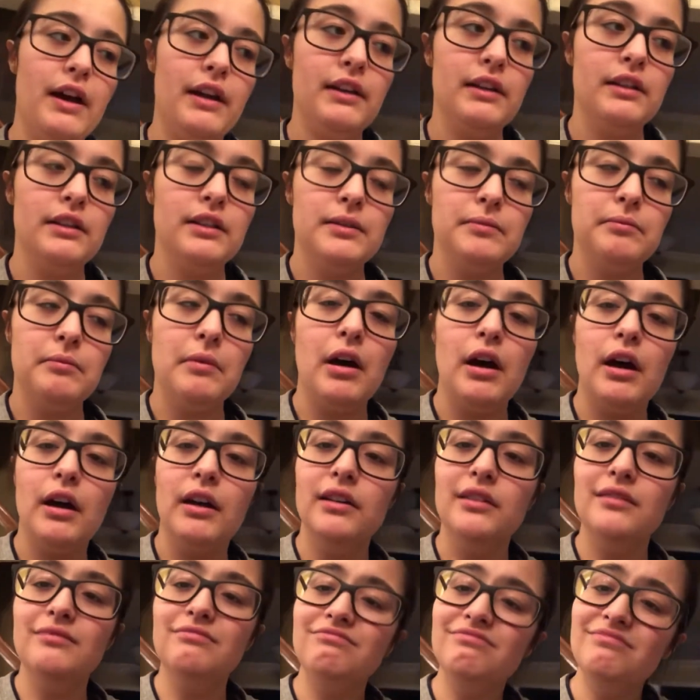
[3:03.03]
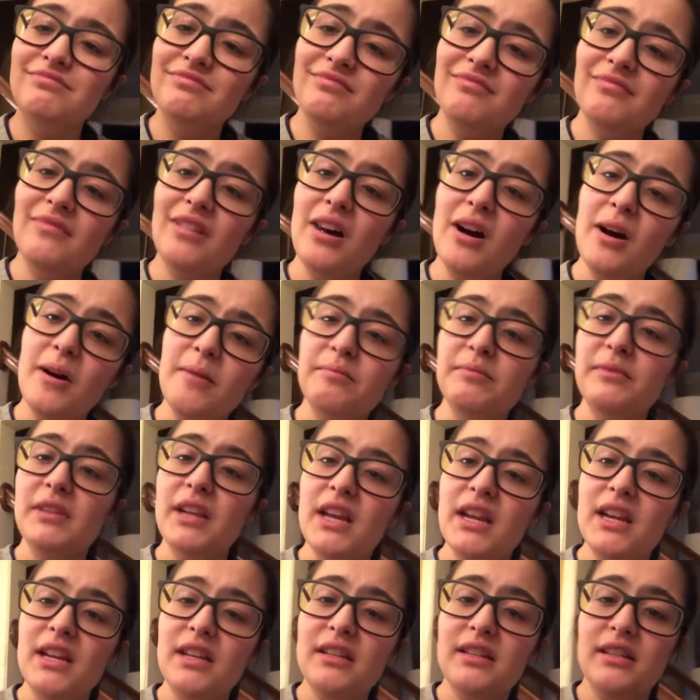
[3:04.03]
is my
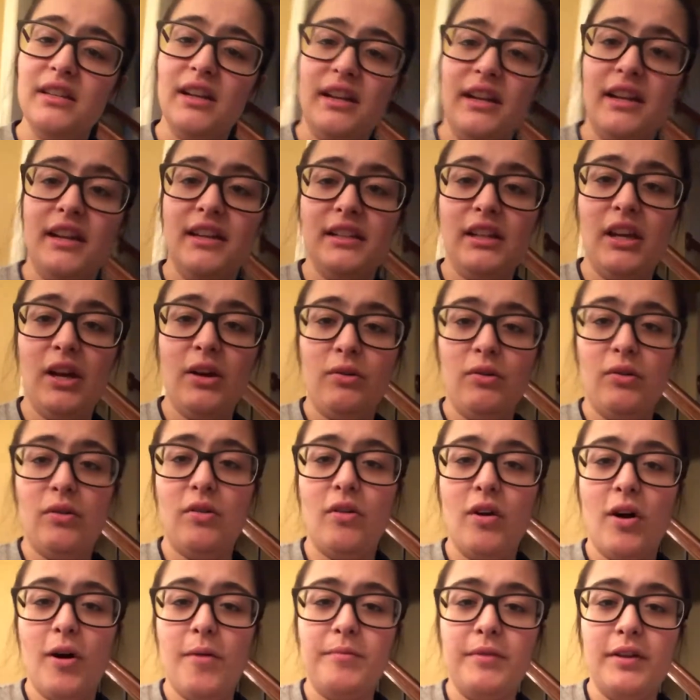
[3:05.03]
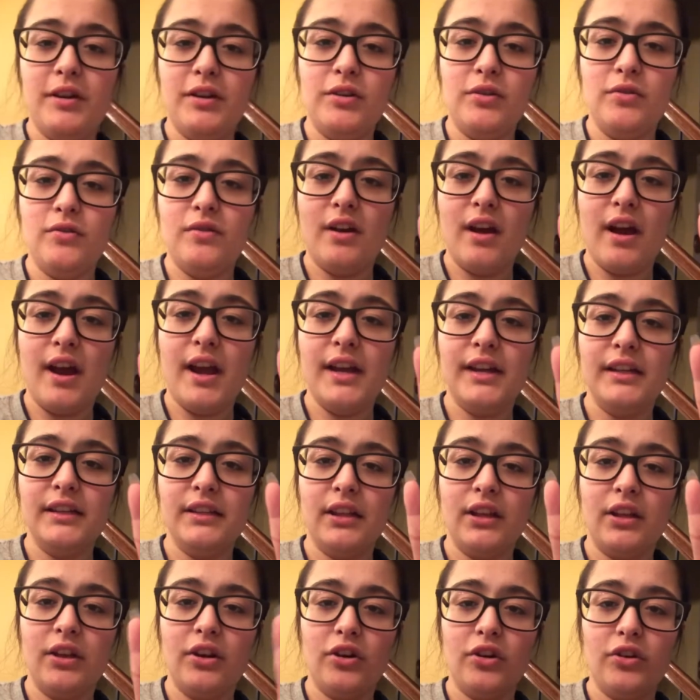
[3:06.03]
update, and I guess I will update you guys
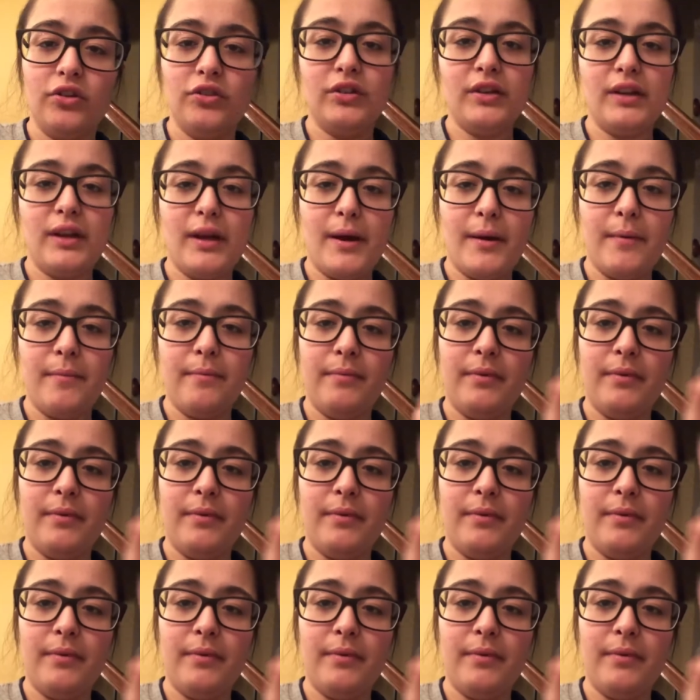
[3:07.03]
later. So yeah,